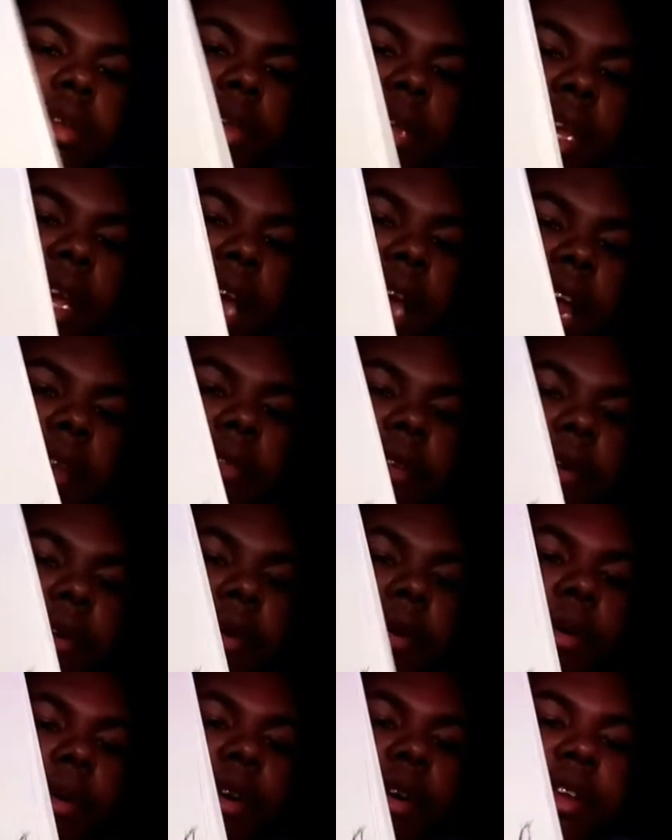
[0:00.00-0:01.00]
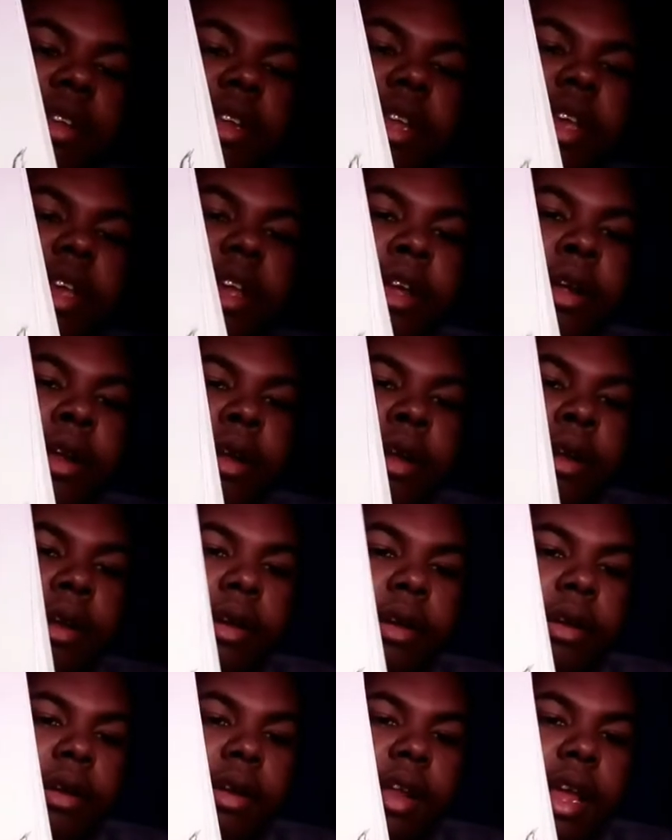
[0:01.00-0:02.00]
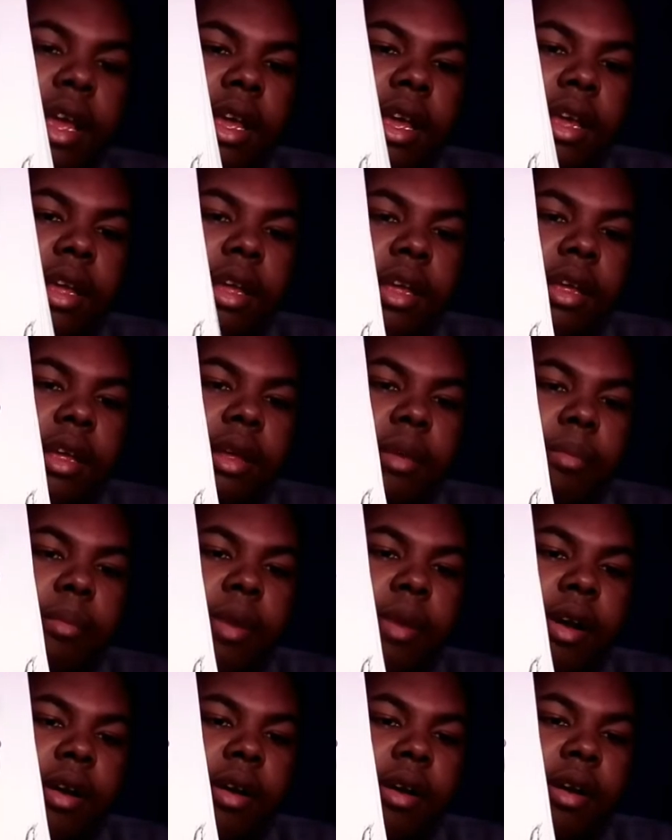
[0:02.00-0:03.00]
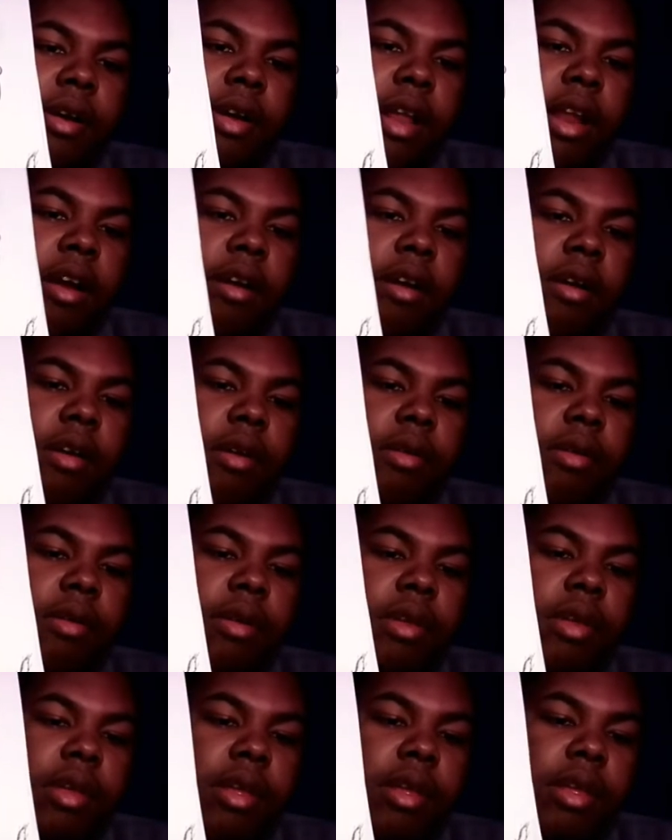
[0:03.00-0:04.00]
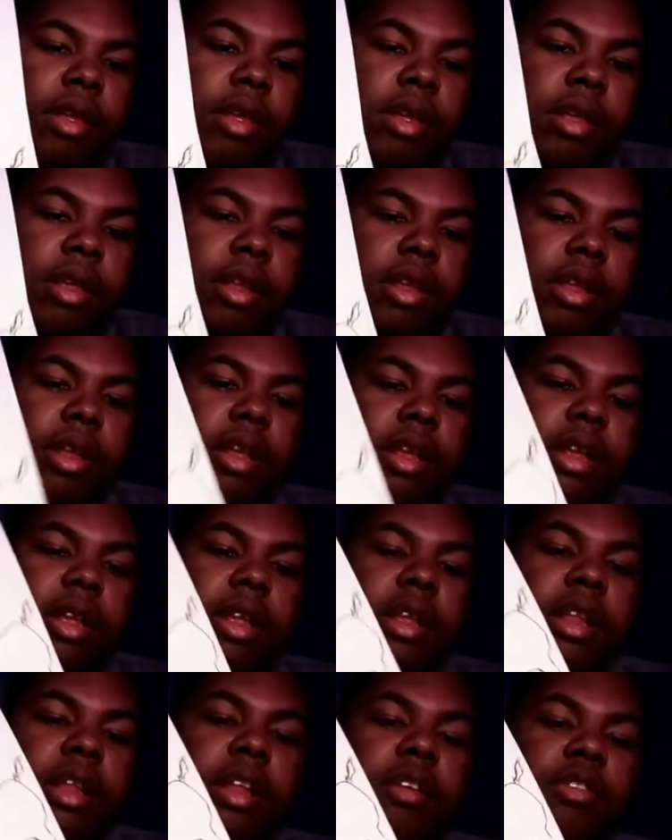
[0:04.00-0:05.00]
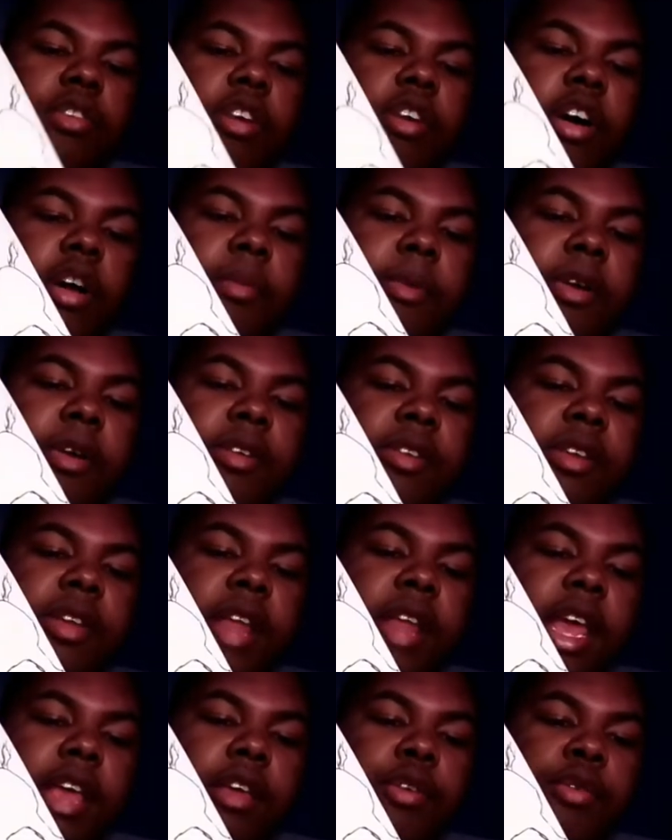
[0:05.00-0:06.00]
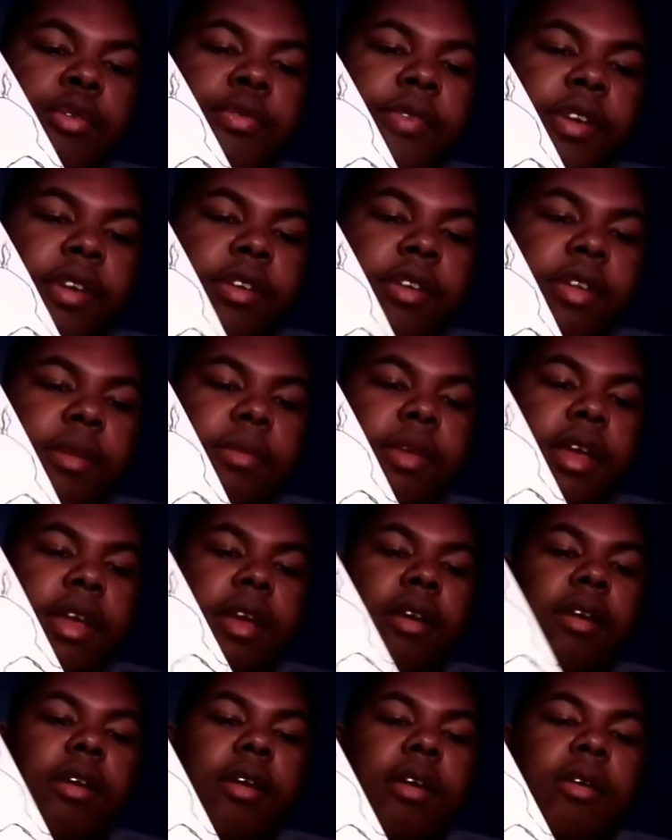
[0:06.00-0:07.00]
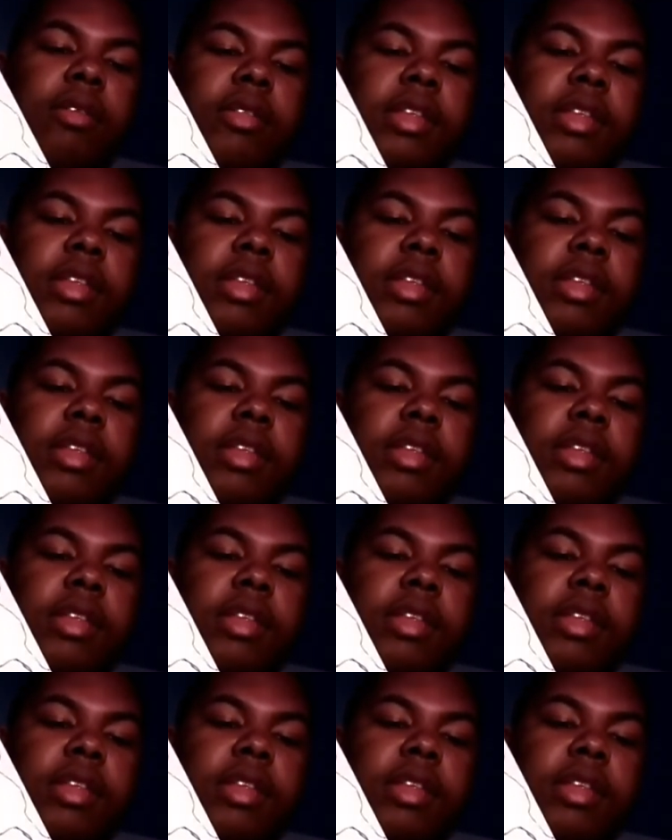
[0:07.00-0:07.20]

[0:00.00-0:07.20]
See kind of a horse here, like a bird, I don't know. A little dog person, like Goofy or something, I don't know.